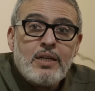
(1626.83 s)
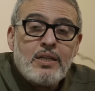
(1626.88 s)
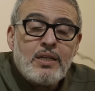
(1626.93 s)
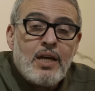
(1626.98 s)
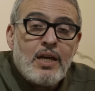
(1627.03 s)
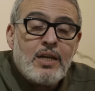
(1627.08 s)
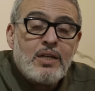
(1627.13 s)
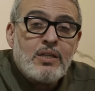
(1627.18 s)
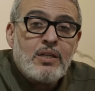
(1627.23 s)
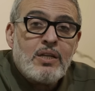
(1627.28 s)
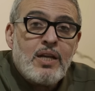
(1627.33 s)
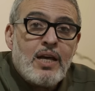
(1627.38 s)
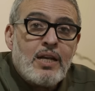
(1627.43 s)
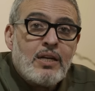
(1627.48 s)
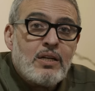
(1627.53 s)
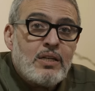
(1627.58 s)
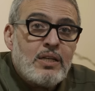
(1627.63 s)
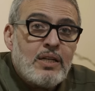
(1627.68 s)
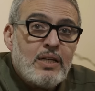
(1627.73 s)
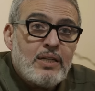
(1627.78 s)
And
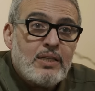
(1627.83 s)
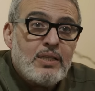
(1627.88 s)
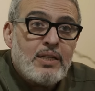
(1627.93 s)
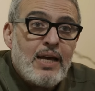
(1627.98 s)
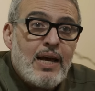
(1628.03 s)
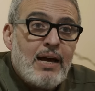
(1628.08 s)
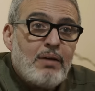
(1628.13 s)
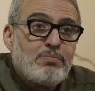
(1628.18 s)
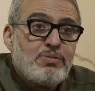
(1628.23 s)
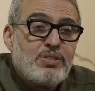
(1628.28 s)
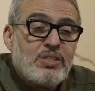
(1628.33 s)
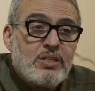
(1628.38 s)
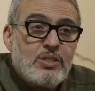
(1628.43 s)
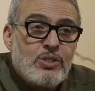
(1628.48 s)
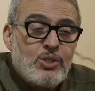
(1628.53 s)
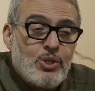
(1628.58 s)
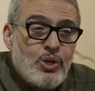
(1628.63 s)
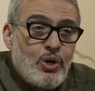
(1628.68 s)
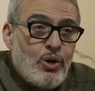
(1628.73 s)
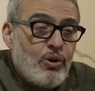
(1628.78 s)
in the
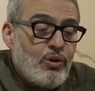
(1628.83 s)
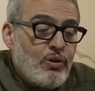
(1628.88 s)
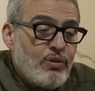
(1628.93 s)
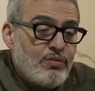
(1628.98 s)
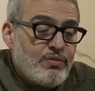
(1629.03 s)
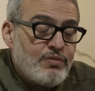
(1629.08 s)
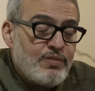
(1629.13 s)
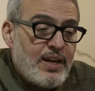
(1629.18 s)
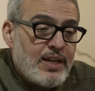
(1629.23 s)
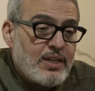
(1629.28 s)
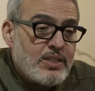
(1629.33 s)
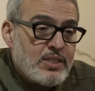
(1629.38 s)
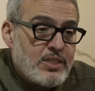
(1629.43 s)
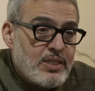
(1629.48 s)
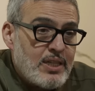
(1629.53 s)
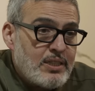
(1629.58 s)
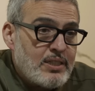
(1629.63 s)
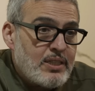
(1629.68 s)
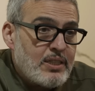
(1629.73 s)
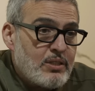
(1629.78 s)
absence of
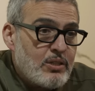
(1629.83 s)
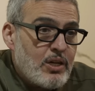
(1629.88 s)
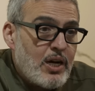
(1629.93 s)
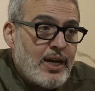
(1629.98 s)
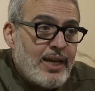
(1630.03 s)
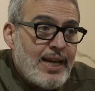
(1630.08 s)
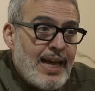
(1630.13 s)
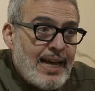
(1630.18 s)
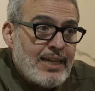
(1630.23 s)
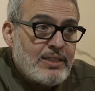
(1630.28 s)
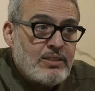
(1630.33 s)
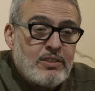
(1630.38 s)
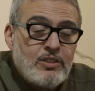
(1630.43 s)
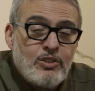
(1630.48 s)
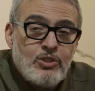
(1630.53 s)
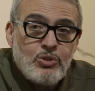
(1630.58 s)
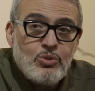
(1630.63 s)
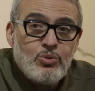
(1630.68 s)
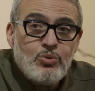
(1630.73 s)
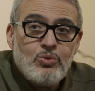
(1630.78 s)
anesthetic, I had to
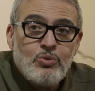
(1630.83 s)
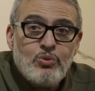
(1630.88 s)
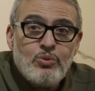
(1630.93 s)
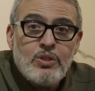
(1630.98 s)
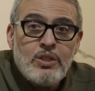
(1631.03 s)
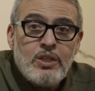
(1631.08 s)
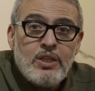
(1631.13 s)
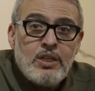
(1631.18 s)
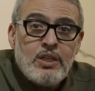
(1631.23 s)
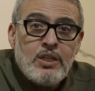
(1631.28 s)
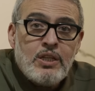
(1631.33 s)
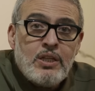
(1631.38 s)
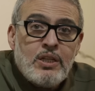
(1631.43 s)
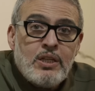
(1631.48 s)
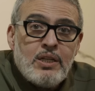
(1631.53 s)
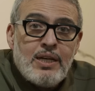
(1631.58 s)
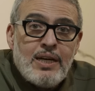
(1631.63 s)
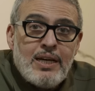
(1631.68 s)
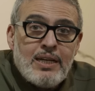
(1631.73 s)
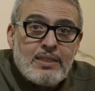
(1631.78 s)
do
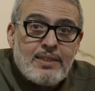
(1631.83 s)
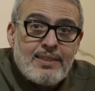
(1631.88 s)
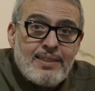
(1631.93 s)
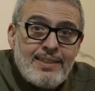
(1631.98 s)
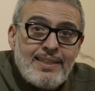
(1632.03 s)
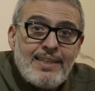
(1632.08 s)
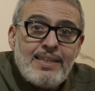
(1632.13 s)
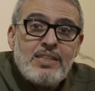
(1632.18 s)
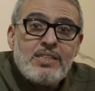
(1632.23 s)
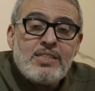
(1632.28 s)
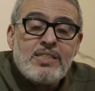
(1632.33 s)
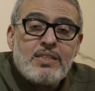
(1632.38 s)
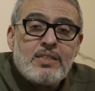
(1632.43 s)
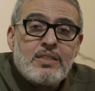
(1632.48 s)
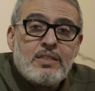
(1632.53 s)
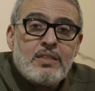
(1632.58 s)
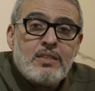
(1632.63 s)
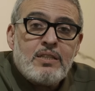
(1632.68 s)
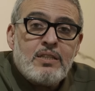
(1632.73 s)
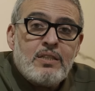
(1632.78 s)
at least
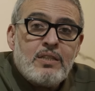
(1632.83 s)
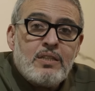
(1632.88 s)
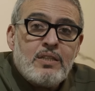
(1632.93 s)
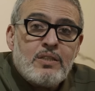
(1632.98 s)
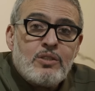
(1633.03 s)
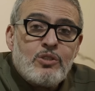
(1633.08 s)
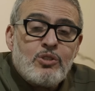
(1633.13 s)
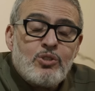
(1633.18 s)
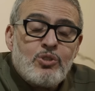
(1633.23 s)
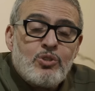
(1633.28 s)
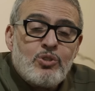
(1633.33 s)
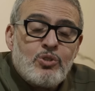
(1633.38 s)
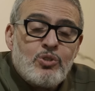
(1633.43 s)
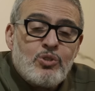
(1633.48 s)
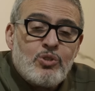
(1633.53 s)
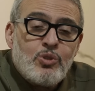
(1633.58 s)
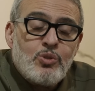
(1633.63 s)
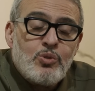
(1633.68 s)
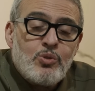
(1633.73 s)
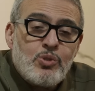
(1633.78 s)

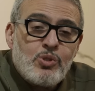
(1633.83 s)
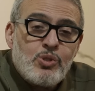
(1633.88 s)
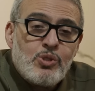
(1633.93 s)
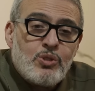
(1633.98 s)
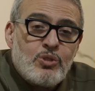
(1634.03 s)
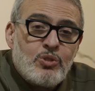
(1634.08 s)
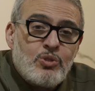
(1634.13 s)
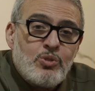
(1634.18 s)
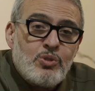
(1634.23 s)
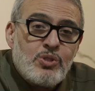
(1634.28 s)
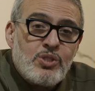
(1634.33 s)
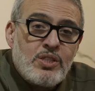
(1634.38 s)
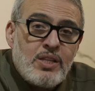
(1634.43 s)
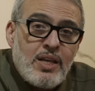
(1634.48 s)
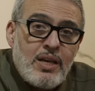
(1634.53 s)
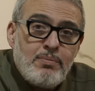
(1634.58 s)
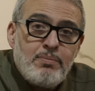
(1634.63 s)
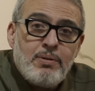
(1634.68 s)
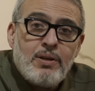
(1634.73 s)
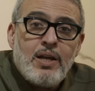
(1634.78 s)
to
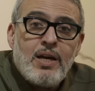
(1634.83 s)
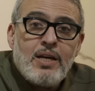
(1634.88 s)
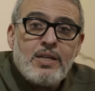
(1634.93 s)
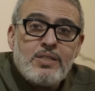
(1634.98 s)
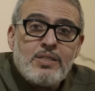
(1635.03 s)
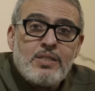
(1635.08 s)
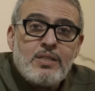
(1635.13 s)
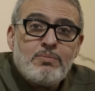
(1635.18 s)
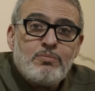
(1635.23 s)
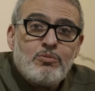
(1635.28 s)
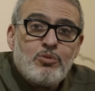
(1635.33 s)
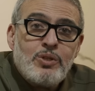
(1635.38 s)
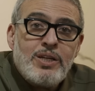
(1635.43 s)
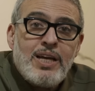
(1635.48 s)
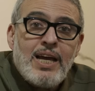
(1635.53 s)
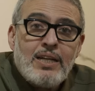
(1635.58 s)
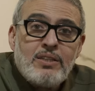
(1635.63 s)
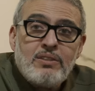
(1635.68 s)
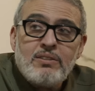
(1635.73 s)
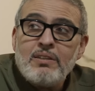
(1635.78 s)
stabilize them. We
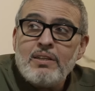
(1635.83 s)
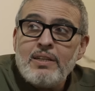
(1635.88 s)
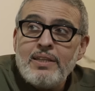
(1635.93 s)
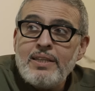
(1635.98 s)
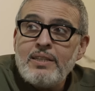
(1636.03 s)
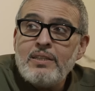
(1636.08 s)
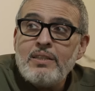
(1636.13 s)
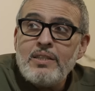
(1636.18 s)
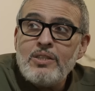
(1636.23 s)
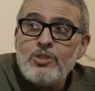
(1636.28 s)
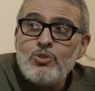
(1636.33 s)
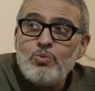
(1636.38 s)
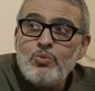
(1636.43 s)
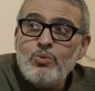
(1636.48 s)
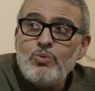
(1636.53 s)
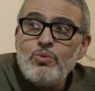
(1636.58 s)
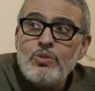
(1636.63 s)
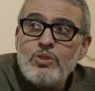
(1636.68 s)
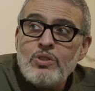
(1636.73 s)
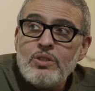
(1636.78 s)
had to clean these
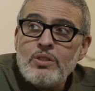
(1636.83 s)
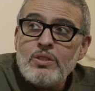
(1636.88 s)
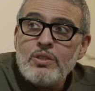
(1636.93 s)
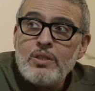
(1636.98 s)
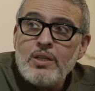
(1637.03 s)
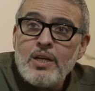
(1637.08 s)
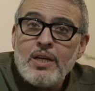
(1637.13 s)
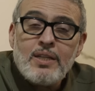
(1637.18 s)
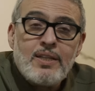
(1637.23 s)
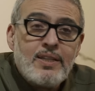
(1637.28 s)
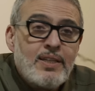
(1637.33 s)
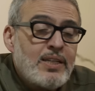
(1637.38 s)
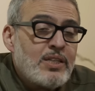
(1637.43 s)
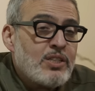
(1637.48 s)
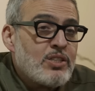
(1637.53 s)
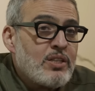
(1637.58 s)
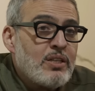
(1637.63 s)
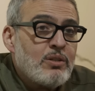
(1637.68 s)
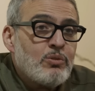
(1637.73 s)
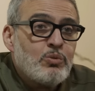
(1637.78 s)
wounds. At
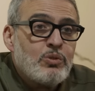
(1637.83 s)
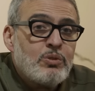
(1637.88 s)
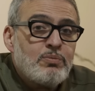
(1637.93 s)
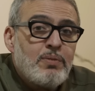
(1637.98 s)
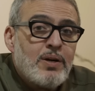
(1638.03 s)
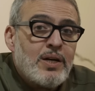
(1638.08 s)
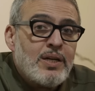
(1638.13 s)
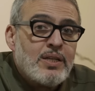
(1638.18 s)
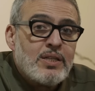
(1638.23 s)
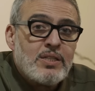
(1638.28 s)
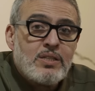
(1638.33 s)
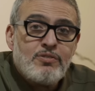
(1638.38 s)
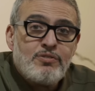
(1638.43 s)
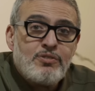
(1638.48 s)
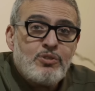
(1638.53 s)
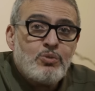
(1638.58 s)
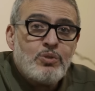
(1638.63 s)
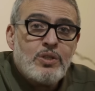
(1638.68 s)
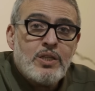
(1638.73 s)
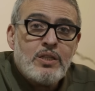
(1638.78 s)
least it would buy us a
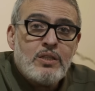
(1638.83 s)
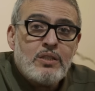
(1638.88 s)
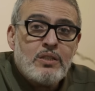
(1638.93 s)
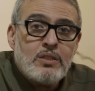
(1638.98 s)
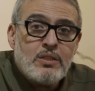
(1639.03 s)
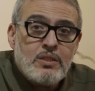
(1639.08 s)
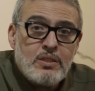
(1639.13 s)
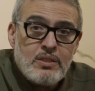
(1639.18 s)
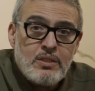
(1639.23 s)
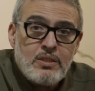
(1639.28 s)
few days.